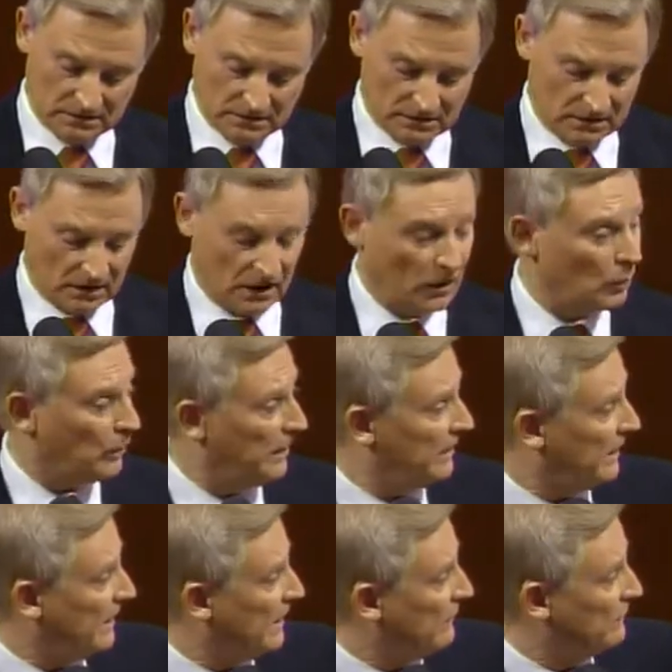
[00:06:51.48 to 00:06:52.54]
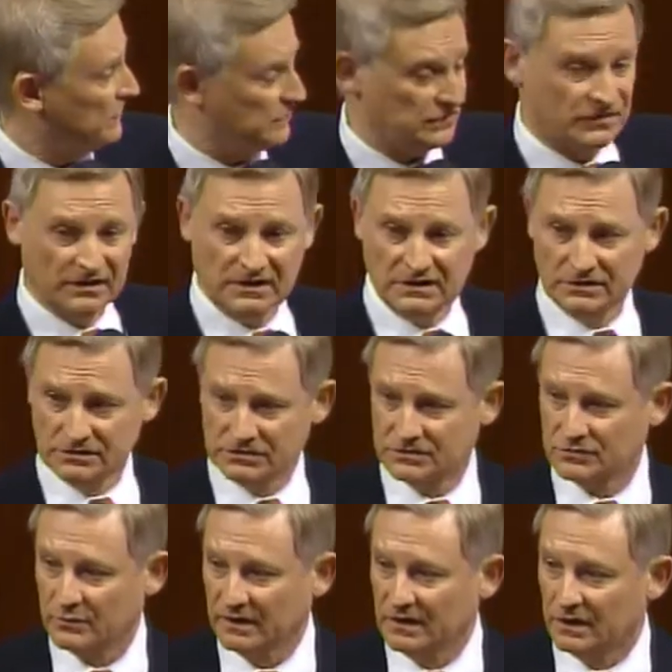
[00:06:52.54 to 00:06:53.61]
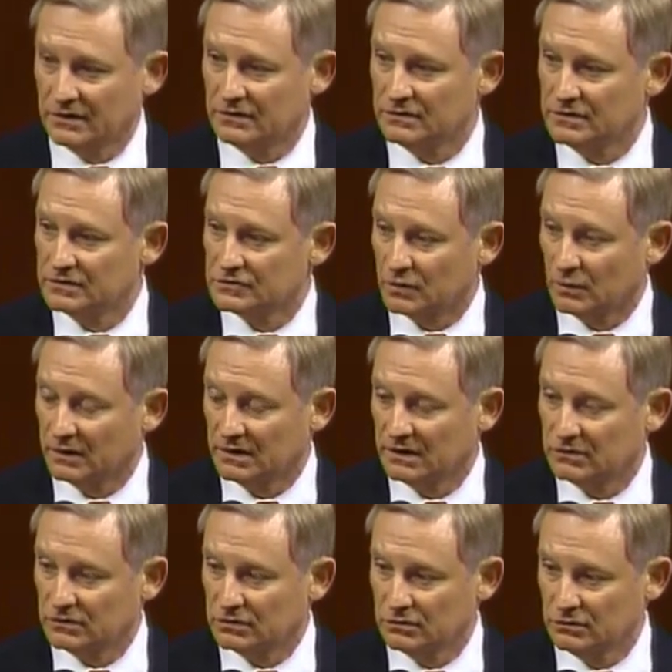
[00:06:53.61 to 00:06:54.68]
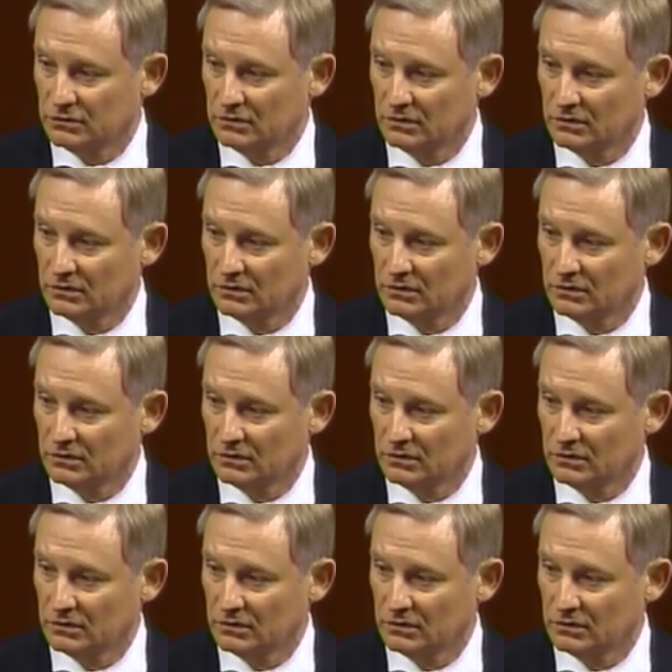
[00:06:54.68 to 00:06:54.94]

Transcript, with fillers: All we have is these 322